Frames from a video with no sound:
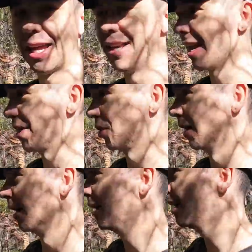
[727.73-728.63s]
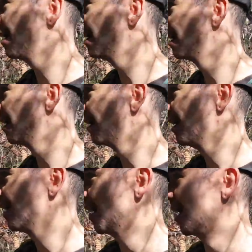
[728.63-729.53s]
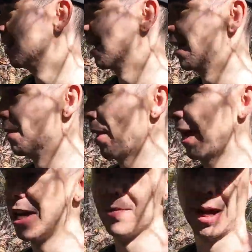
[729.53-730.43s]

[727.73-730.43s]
in nature, and then packing your